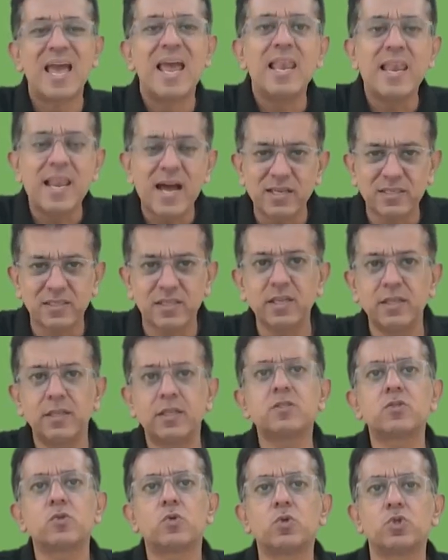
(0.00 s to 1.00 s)
And lastly,
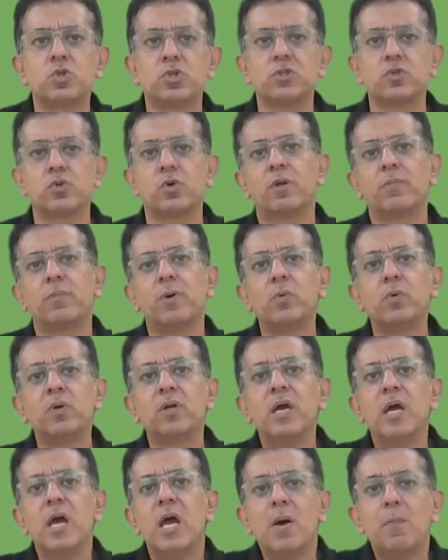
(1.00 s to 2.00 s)
this question is all about
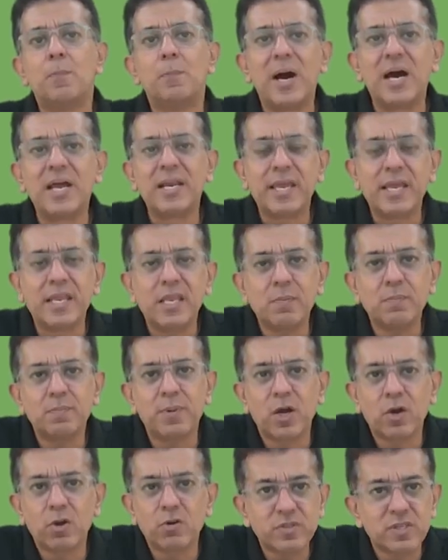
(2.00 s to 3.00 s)
bargaining
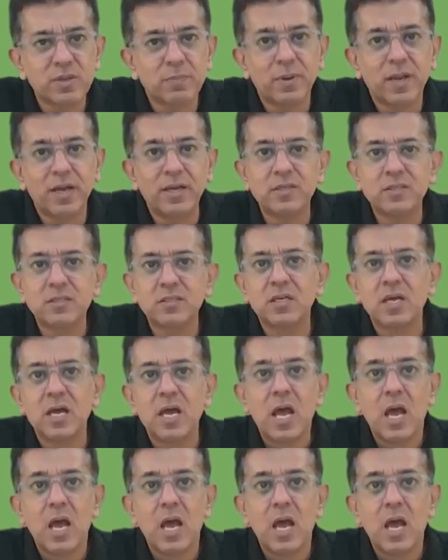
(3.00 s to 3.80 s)
power of suppliers.